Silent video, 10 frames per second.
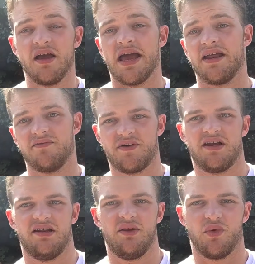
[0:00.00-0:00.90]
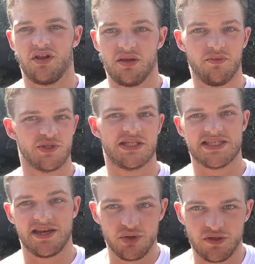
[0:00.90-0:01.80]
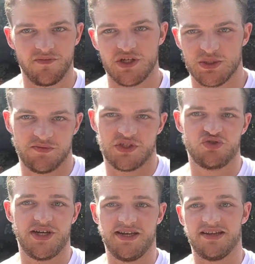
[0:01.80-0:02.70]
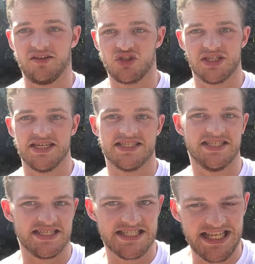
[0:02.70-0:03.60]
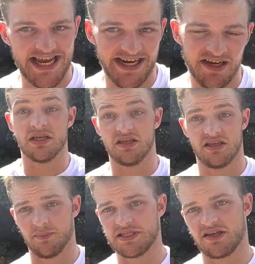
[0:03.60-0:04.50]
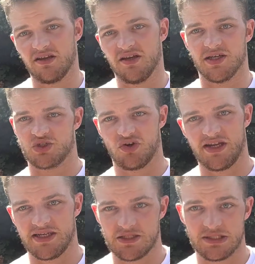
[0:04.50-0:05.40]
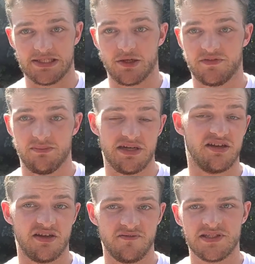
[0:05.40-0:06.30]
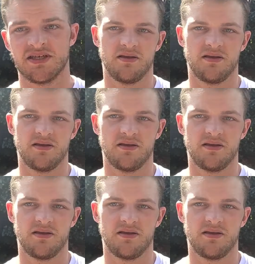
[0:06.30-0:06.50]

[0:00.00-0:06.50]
And finally, one of the most distinguishing features of Australian English is the slang. In particular, Australians use a lot of diminutives.